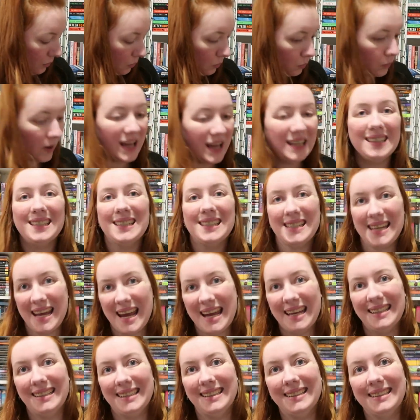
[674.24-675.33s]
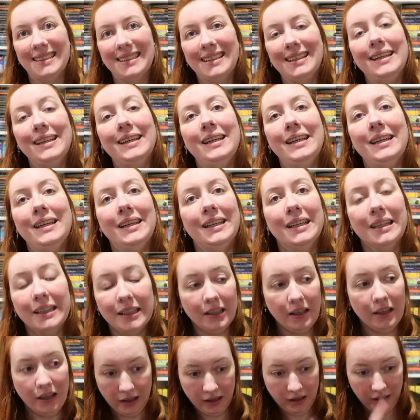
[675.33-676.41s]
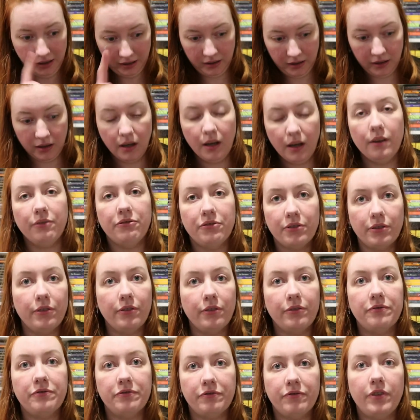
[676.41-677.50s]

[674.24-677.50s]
Wednesday of the